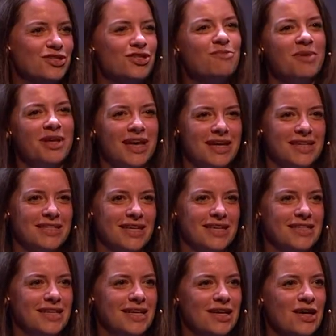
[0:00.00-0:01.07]
duplicate
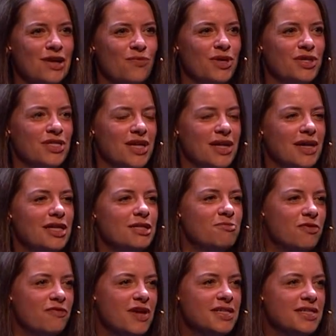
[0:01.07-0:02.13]
data, which has
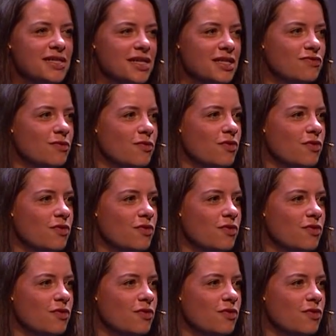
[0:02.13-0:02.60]
prevented us from